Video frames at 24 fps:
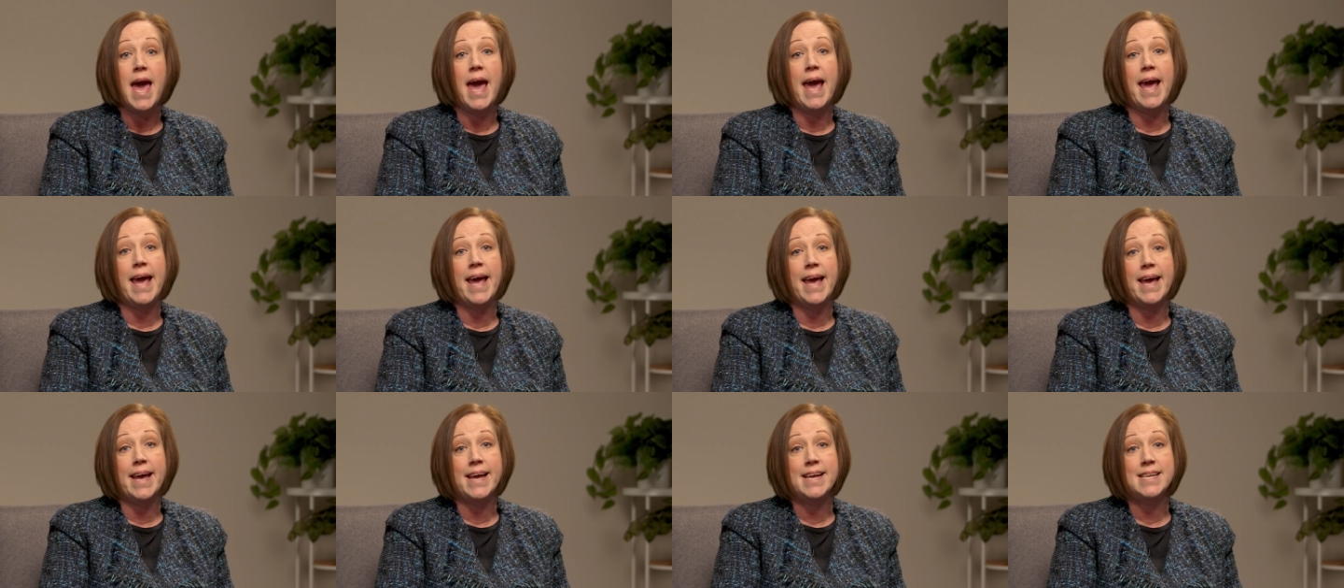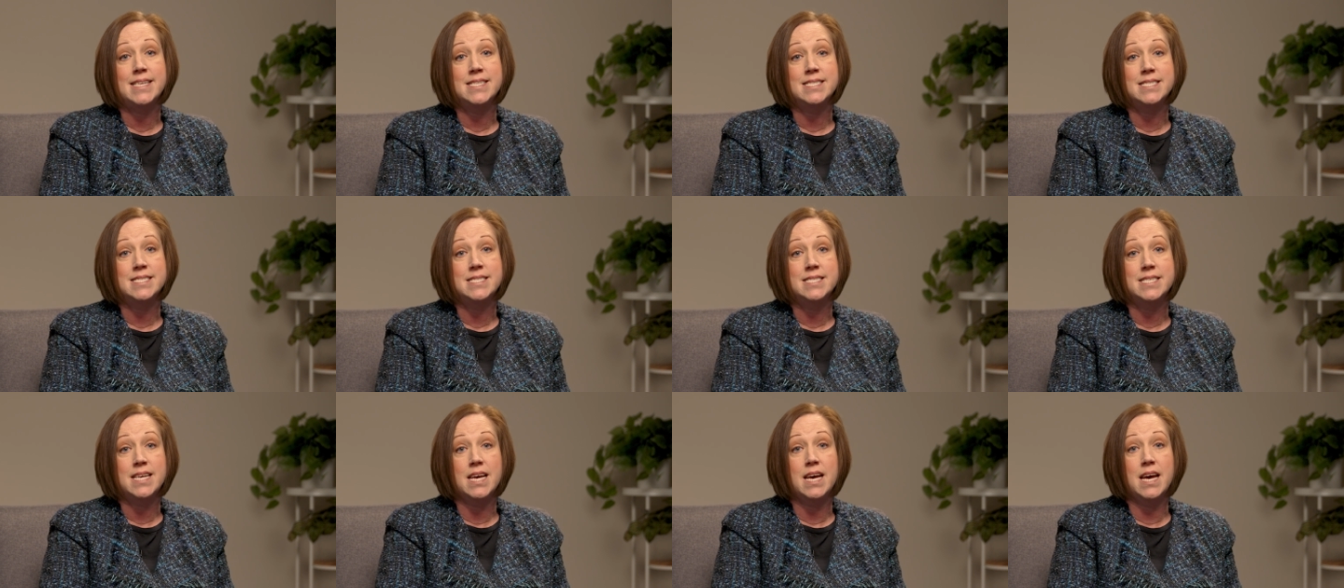
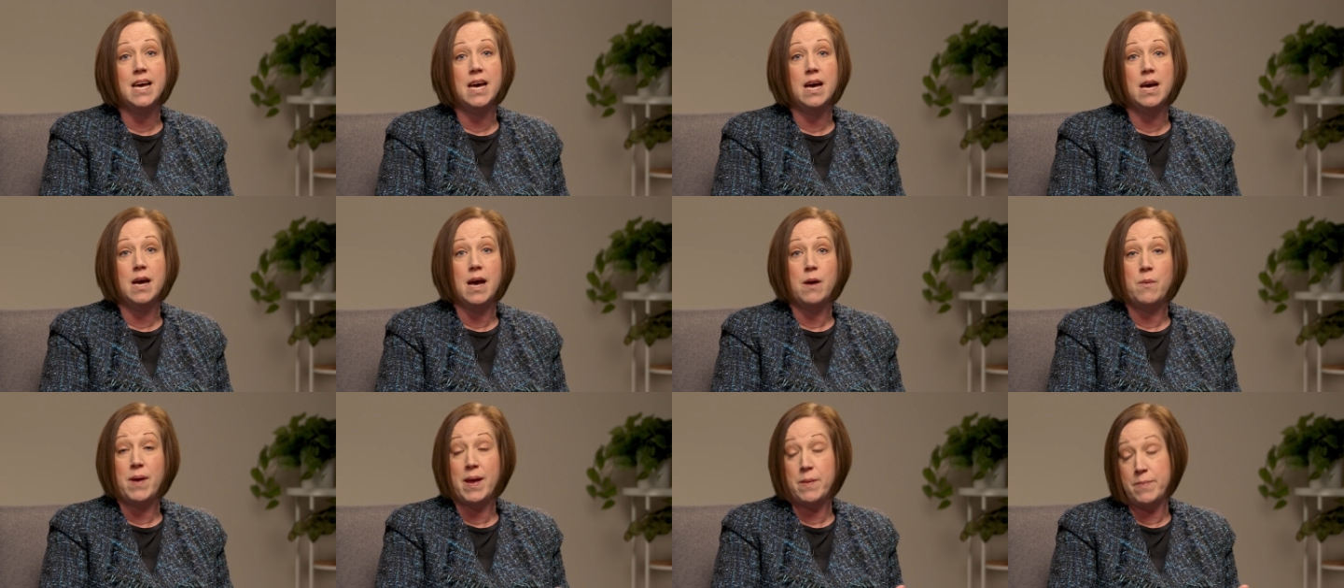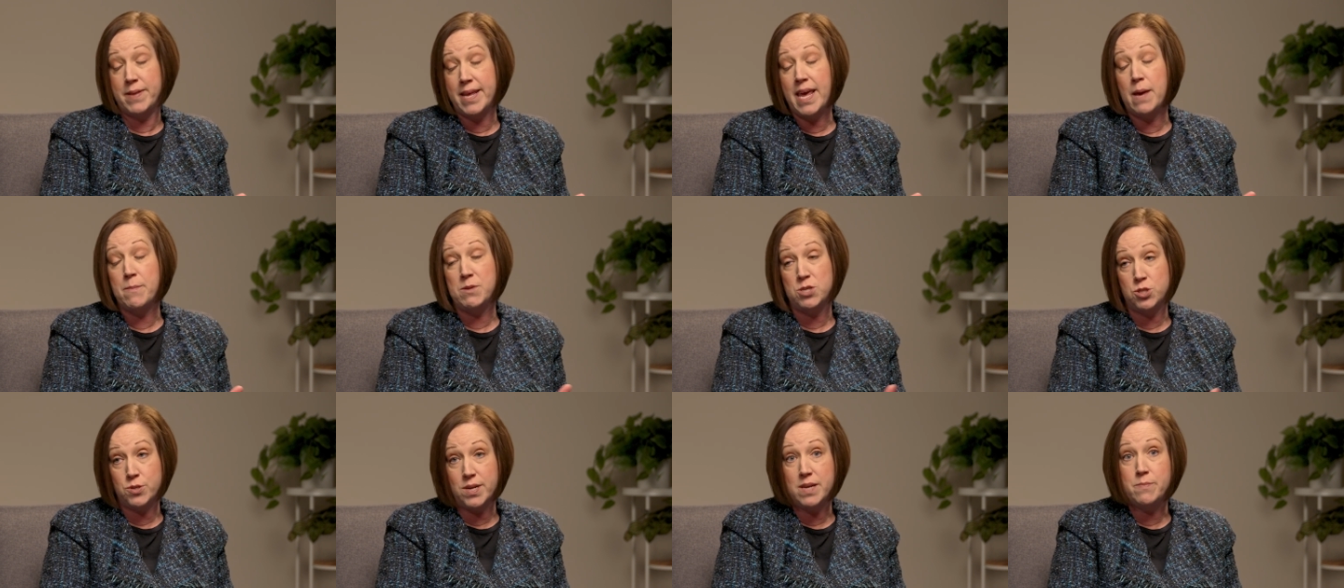and in
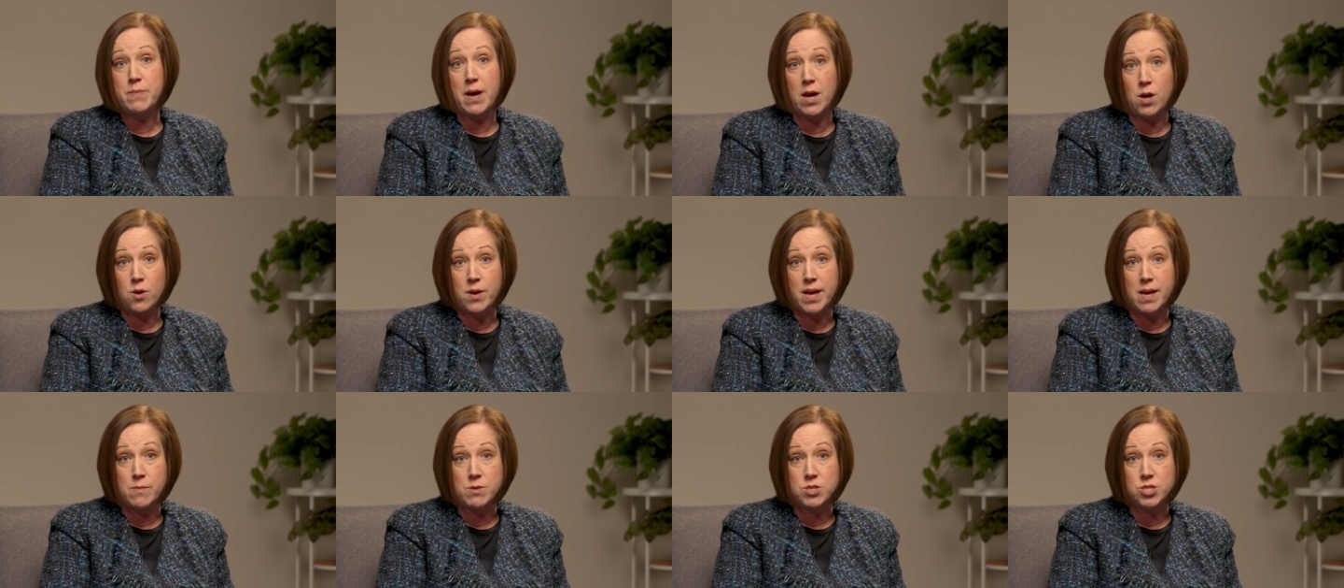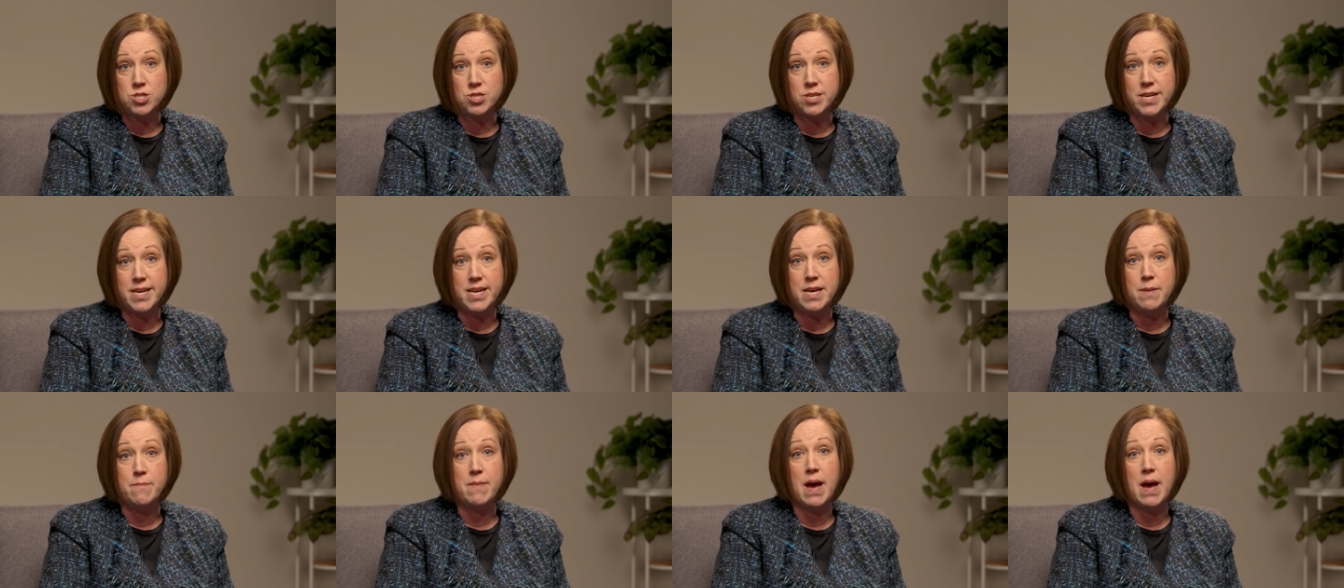chemistry and biochemistry.